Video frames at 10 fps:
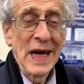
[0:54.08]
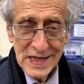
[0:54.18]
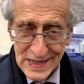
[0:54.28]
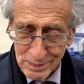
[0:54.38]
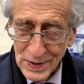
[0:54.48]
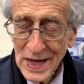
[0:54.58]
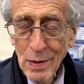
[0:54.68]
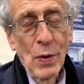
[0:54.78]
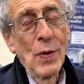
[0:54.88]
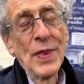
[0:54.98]
they
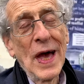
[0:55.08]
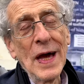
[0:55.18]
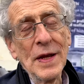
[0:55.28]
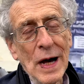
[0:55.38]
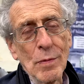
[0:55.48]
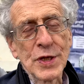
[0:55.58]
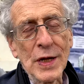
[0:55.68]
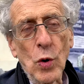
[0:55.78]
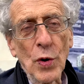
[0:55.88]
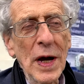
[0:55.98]
accepted they were there, and that
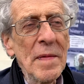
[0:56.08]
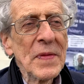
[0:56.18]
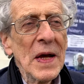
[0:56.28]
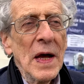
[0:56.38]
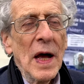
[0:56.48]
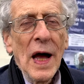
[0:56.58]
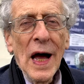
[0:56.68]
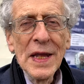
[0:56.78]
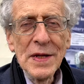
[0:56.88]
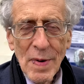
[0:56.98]
was in order,
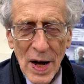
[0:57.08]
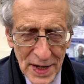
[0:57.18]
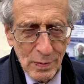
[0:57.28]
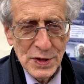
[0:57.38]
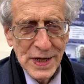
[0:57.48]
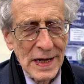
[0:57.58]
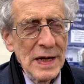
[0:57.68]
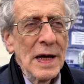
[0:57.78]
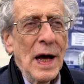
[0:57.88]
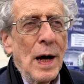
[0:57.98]
and the money was
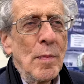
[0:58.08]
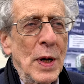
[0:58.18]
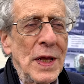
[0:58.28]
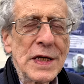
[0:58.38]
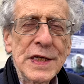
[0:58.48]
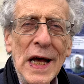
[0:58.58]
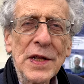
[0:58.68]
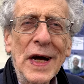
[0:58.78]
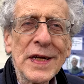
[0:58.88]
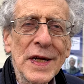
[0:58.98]
in, but they
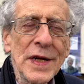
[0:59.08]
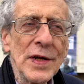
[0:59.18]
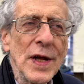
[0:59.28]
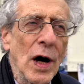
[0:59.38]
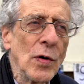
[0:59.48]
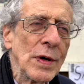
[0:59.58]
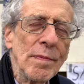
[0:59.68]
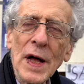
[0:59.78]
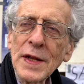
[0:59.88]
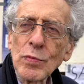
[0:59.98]
said they didn't know
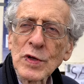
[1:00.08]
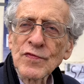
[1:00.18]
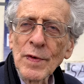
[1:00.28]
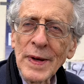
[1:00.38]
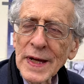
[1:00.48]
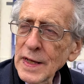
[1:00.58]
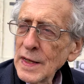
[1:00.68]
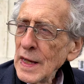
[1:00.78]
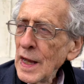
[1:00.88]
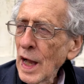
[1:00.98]
the money was for
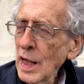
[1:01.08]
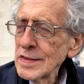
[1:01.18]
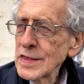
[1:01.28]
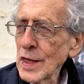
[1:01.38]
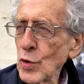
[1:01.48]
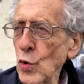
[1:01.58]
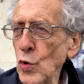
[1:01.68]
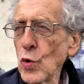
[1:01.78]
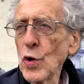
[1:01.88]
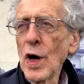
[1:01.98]
me
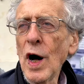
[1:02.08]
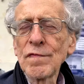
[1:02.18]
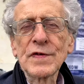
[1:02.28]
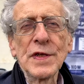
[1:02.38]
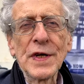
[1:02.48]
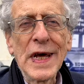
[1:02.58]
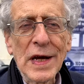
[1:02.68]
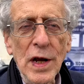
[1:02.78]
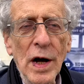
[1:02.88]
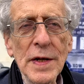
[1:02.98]
until after the
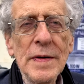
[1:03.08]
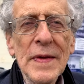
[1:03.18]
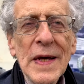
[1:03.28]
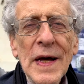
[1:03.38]
deadline.